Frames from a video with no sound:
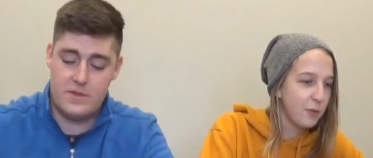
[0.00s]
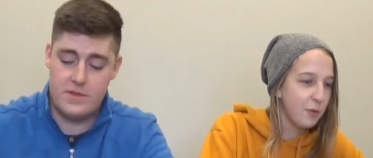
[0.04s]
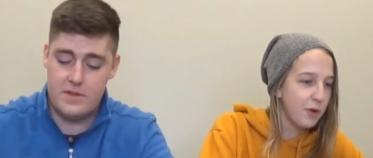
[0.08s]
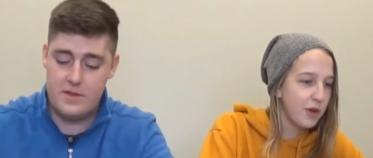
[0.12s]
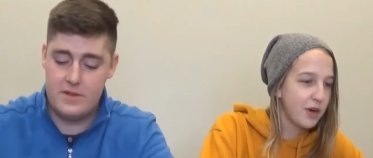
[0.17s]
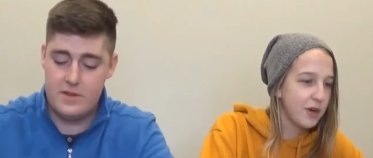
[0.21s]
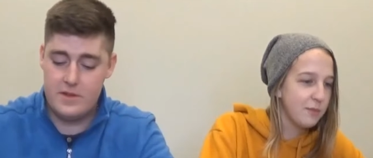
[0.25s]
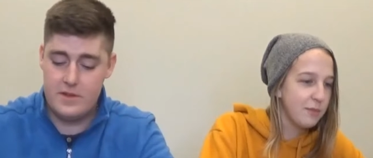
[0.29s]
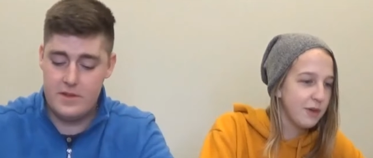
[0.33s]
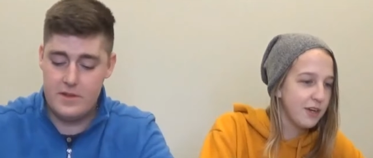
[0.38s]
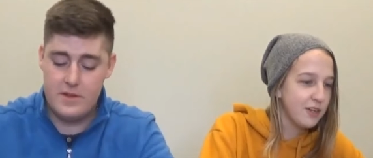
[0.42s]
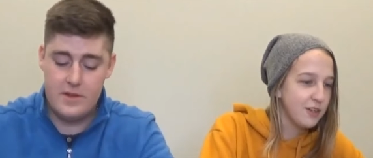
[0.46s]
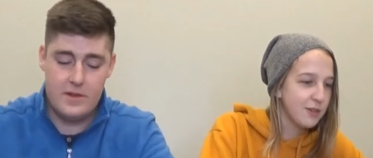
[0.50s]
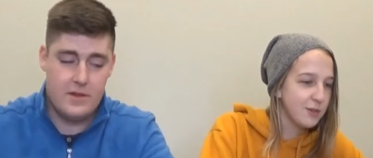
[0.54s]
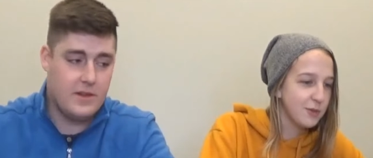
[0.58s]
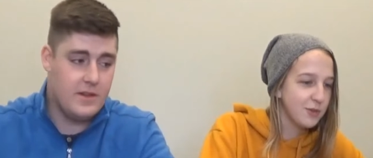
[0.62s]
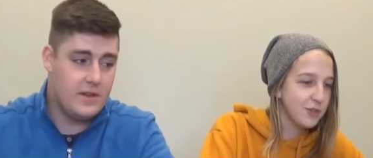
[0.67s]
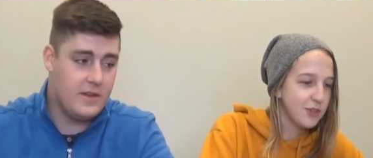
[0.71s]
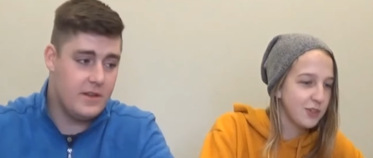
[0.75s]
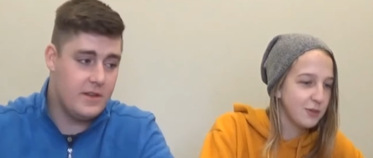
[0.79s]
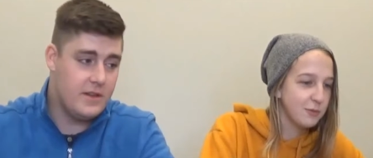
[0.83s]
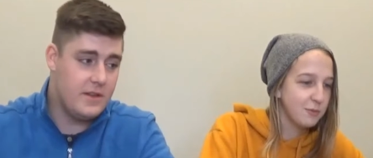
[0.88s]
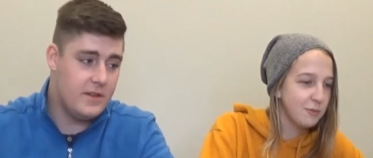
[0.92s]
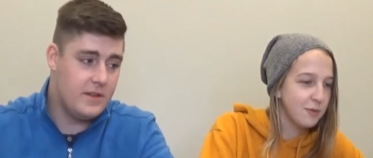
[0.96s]
Speaker 1: What about
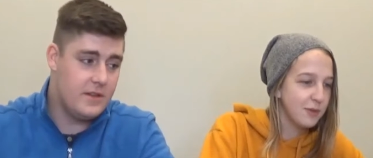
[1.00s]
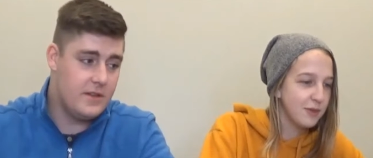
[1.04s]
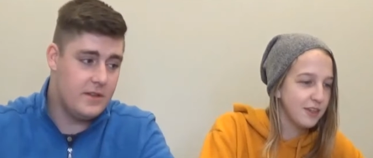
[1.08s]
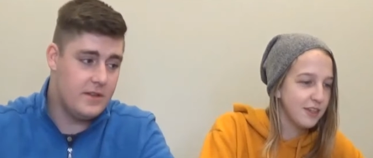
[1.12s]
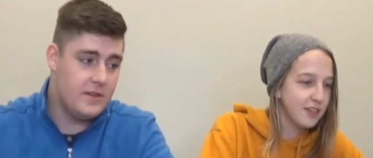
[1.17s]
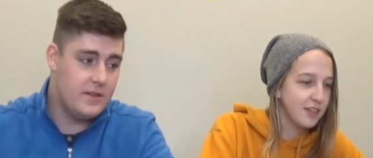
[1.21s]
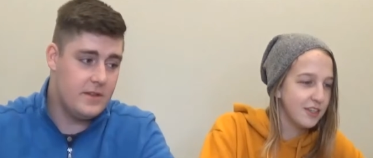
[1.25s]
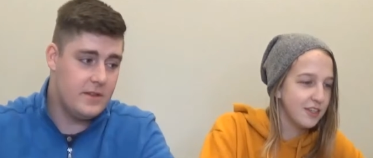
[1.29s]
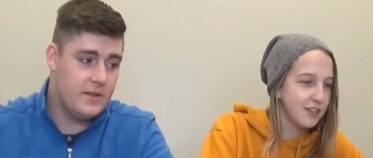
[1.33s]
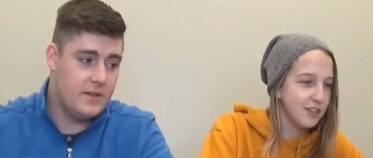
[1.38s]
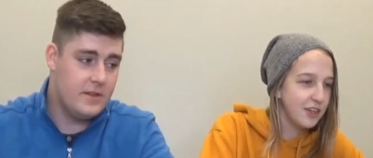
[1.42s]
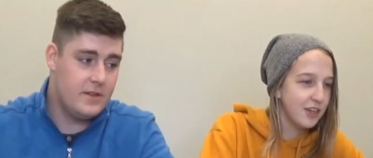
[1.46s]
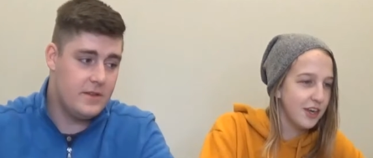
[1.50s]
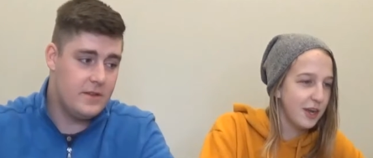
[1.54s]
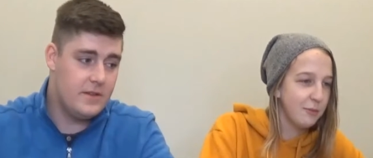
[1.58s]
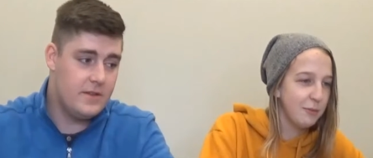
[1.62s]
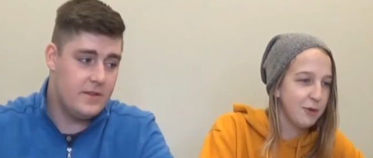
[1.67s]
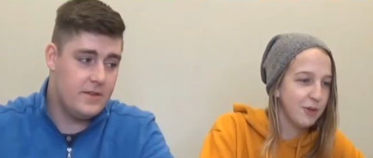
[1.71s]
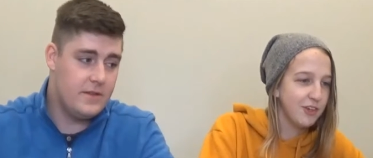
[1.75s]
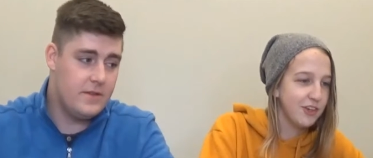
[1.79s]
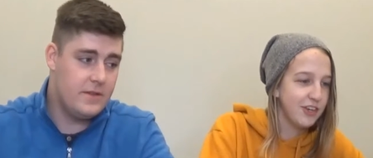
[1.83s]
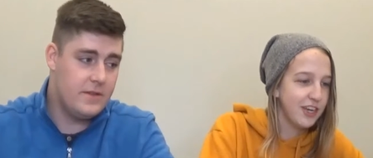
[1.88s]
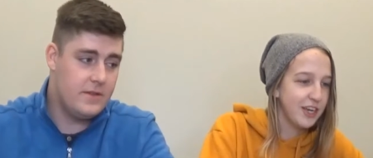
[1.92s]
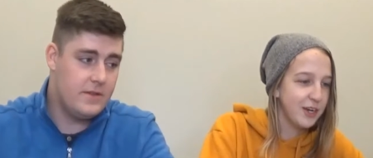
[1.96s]
some? I'm
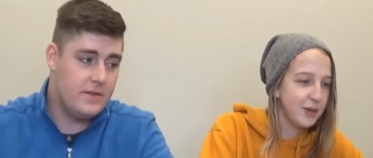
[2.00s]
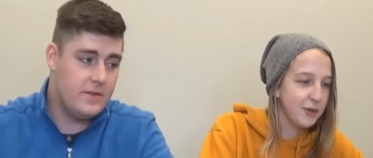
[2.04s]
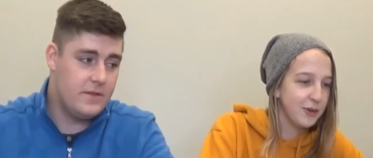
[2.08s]
on dinner.